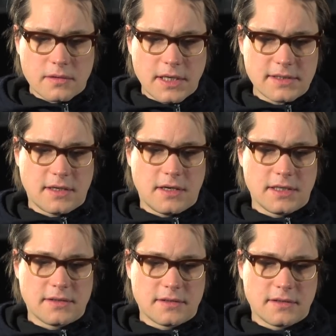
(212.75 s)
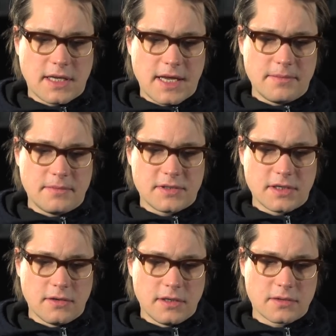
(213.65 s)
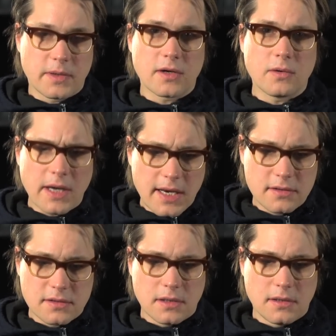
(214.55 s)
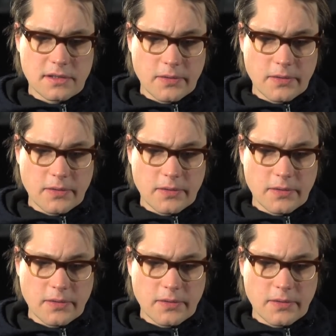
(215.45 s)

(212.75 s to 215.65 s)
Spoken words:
That's a nice name, Tallulah Twinkle. Hello, Tallulah